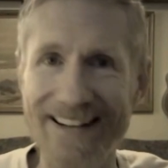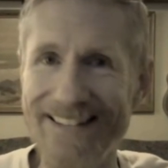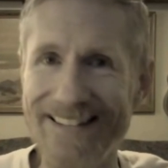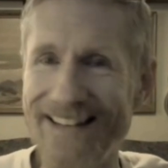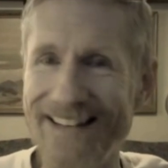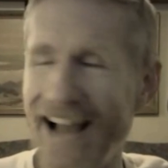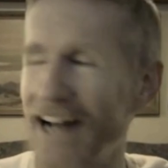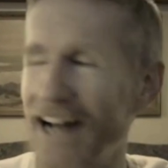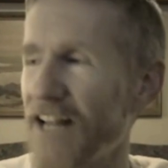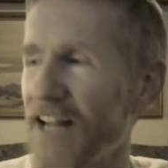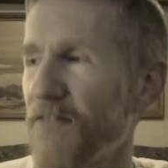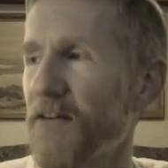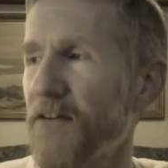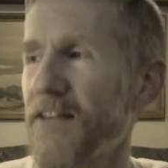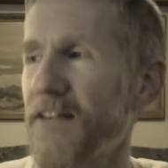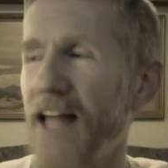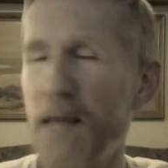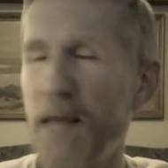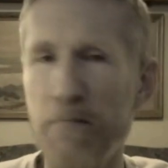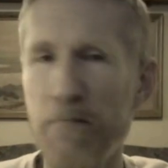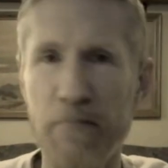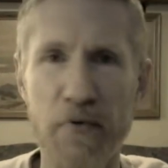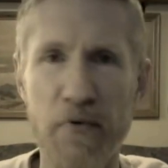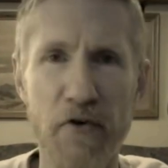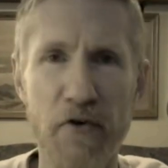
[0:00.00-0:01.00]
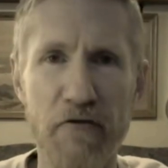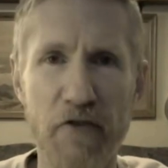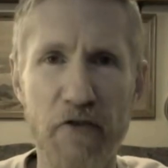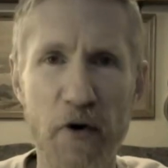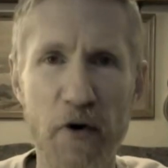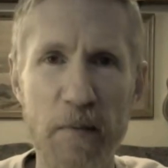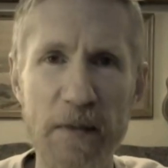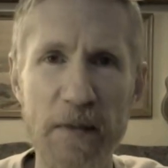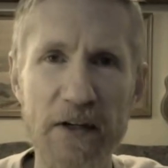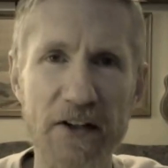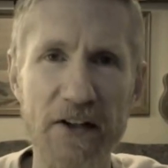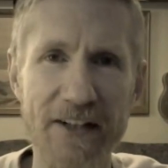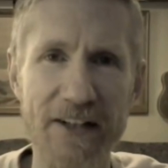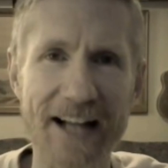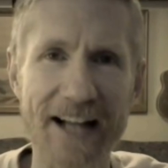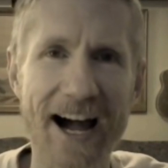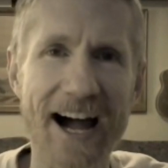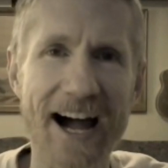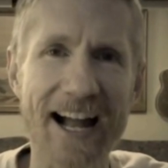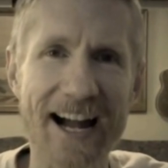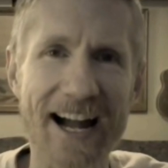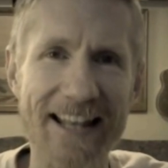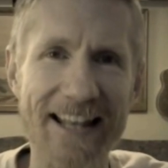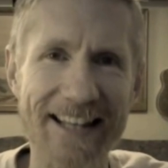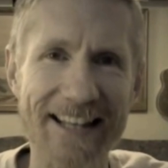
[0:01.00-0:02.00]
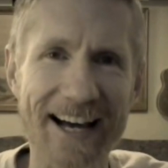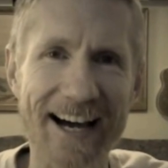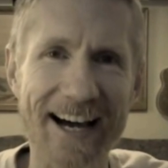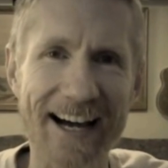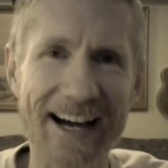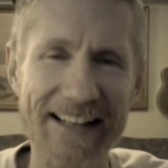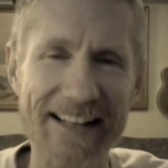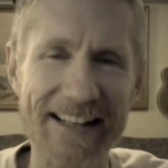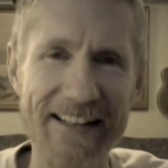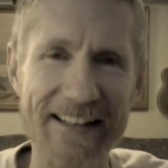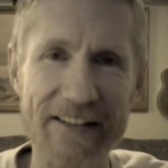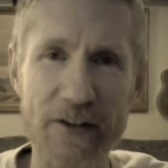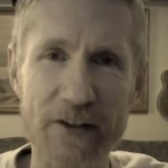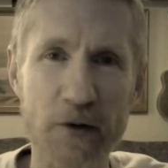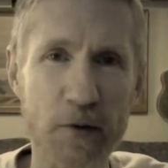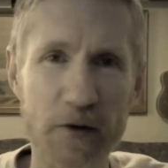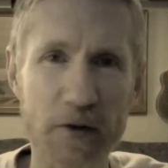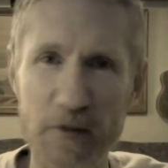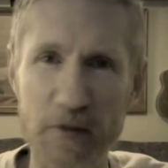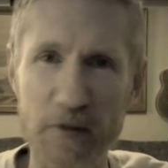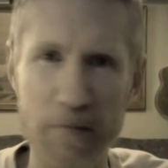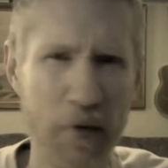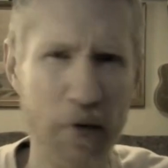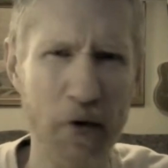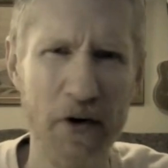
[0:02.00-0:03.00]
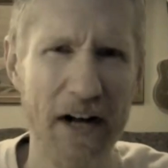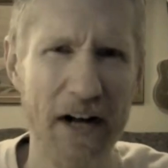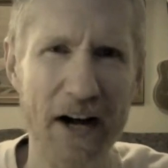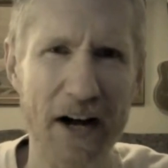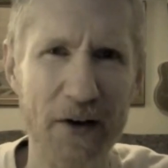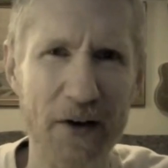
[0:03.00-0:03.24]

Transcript: not even that proverbial guy on the island who was born